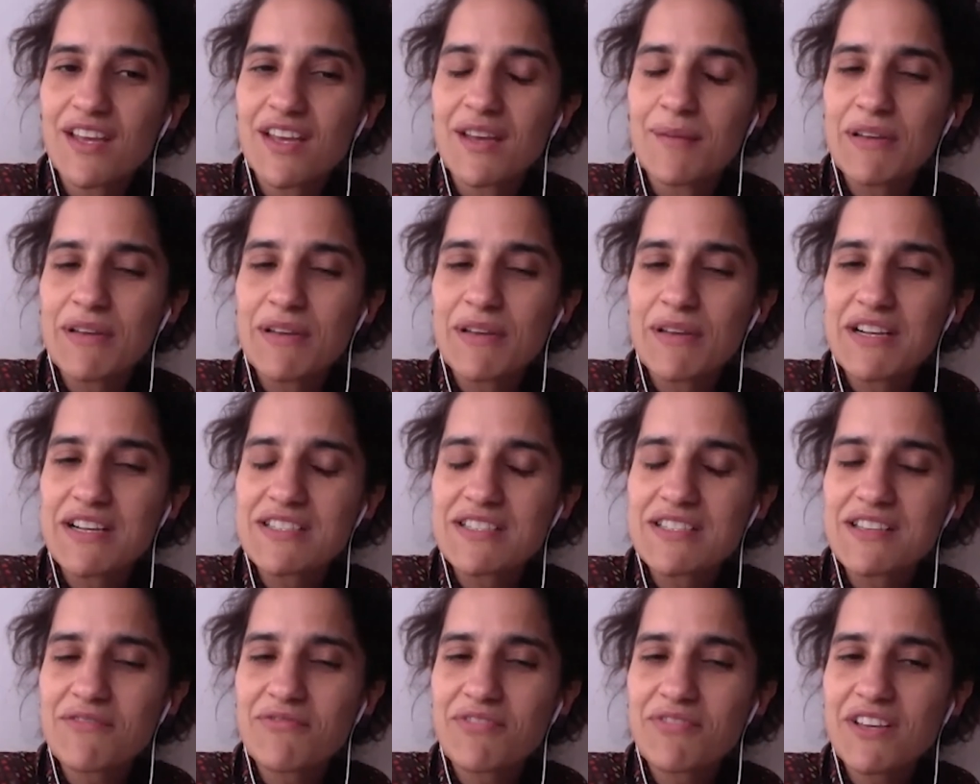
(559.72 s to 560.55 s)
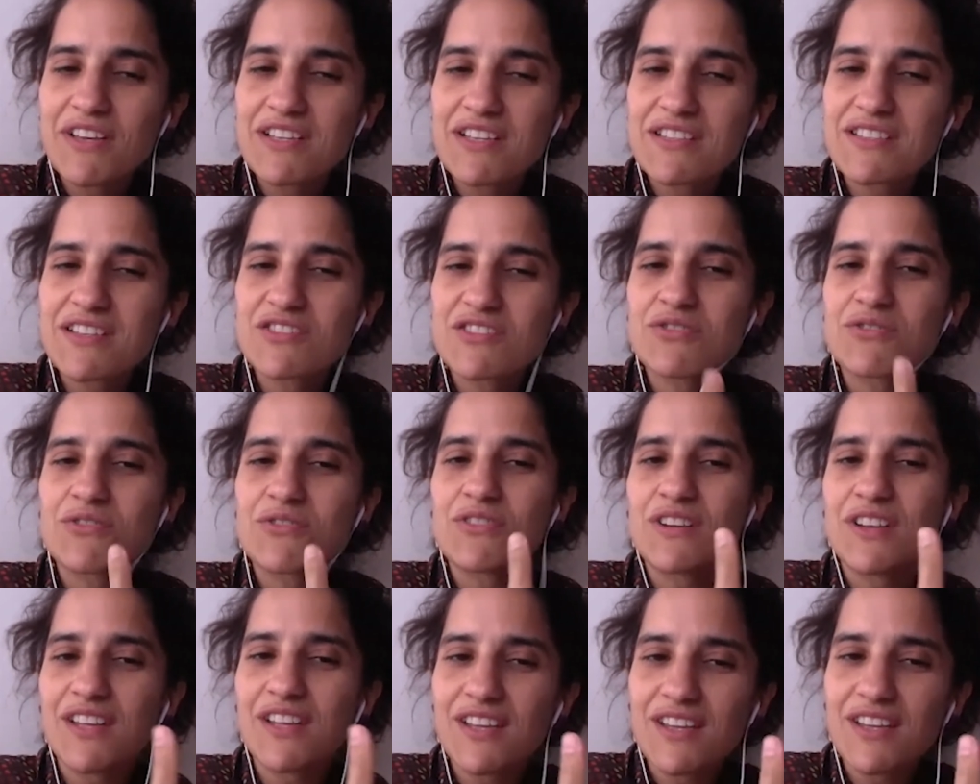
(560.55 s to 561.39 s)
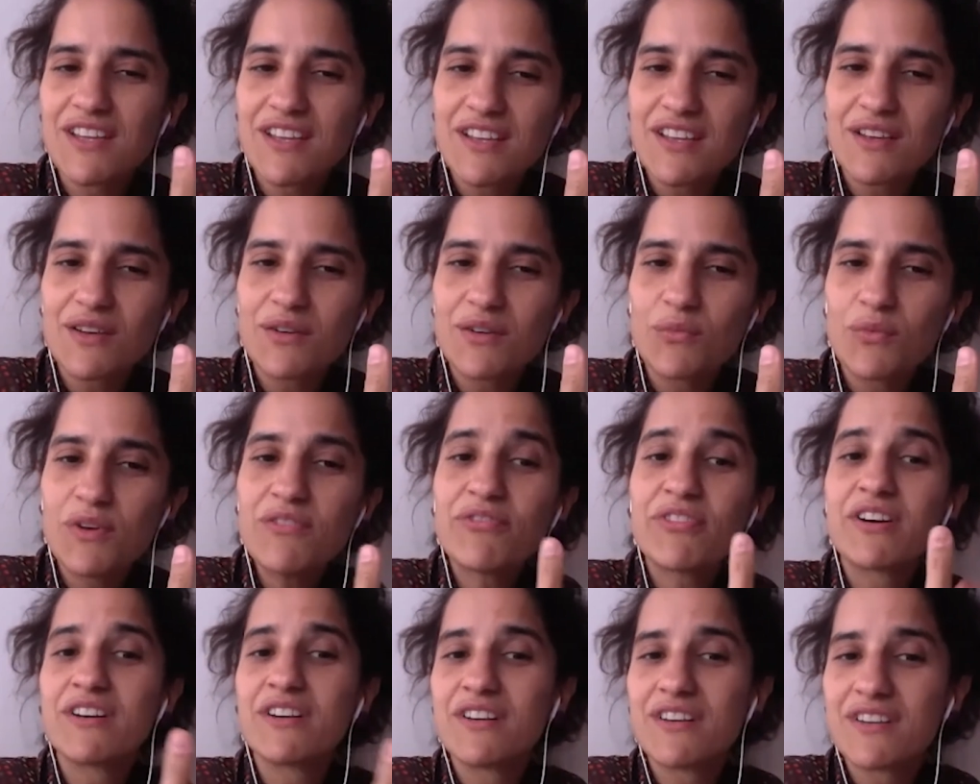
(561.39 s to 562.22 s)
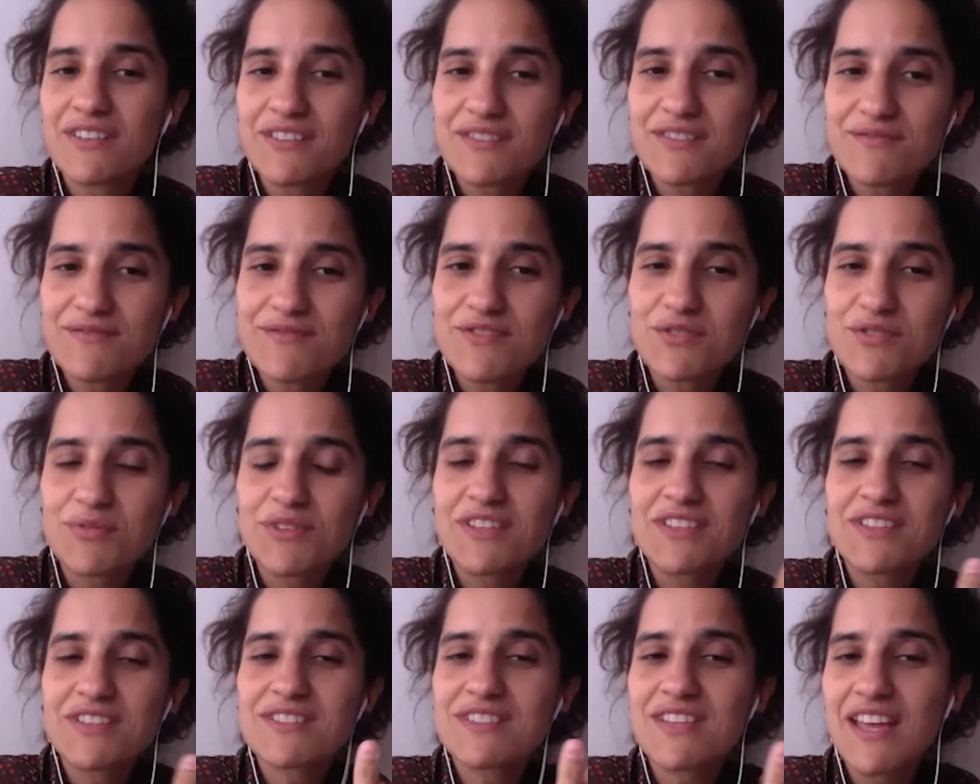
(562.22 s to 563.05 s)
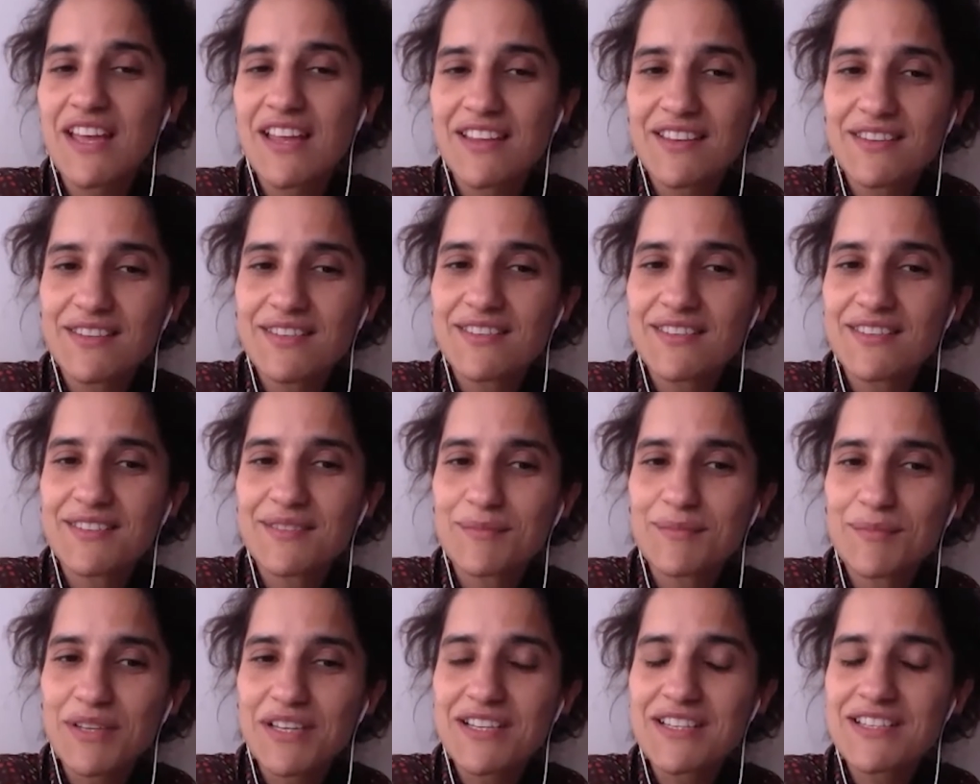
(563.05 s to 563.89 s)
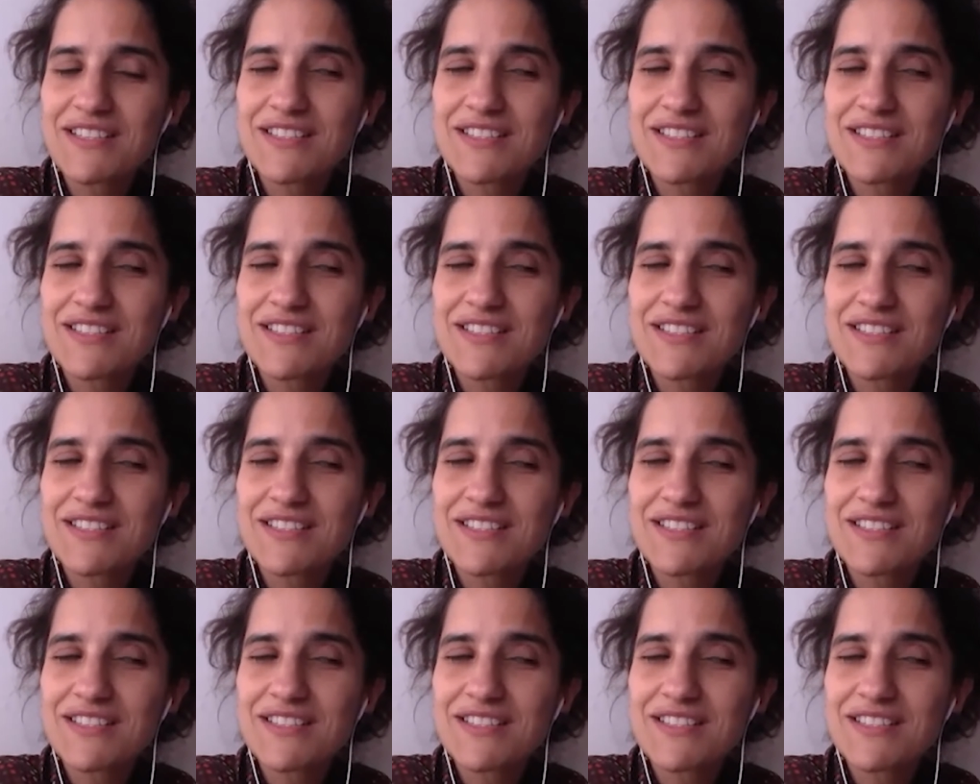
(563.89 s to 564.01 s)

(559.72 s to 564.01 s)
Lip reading: because I think it's a journey with her to understand, because